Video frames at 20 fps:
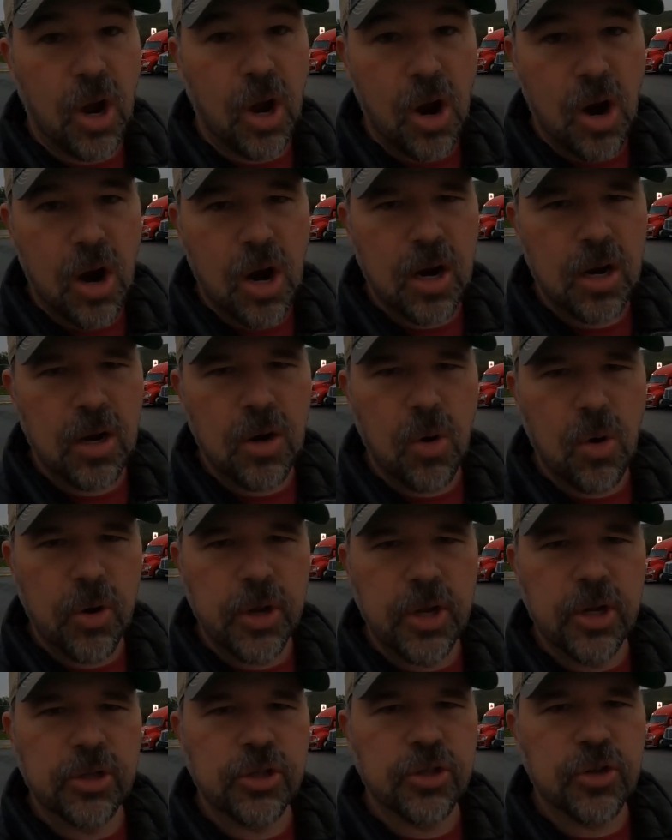car
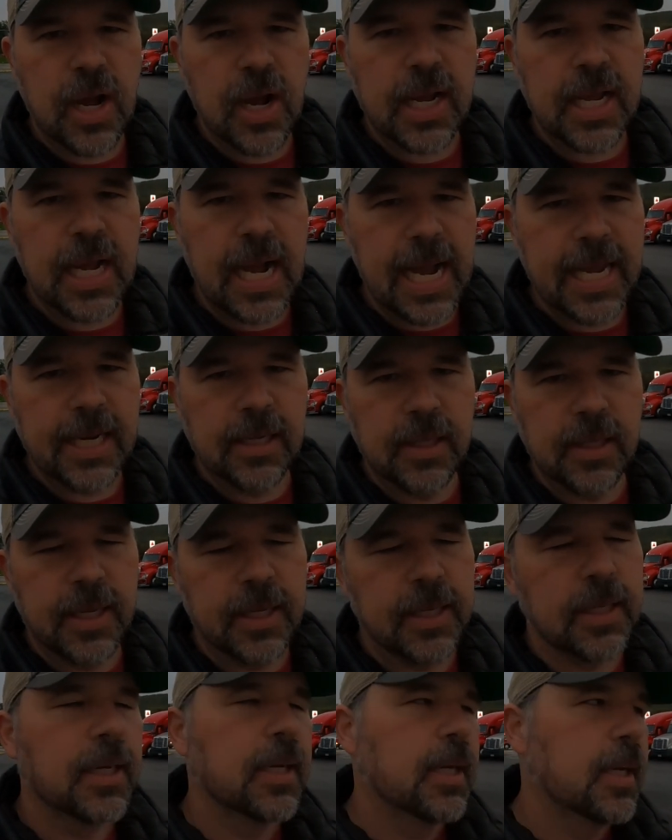or your truck
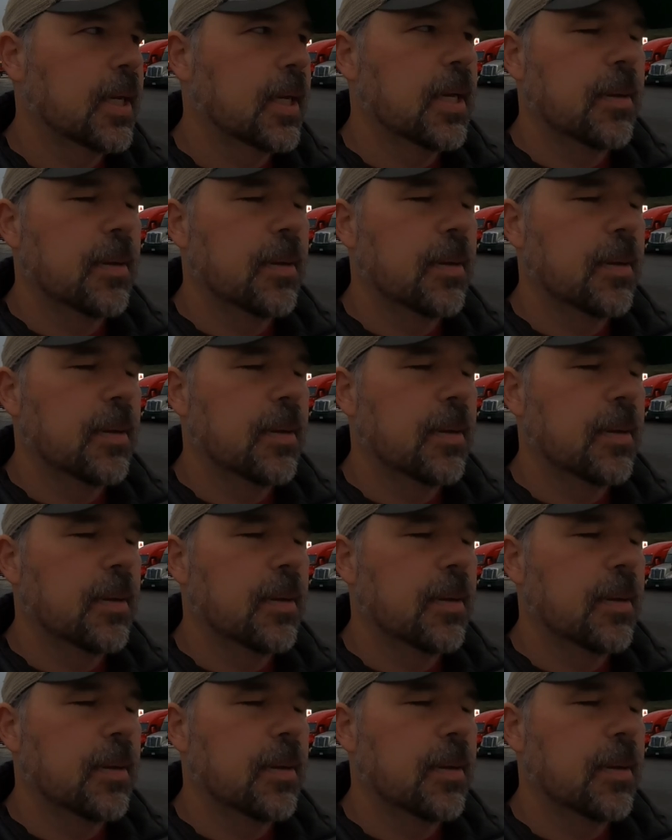idling,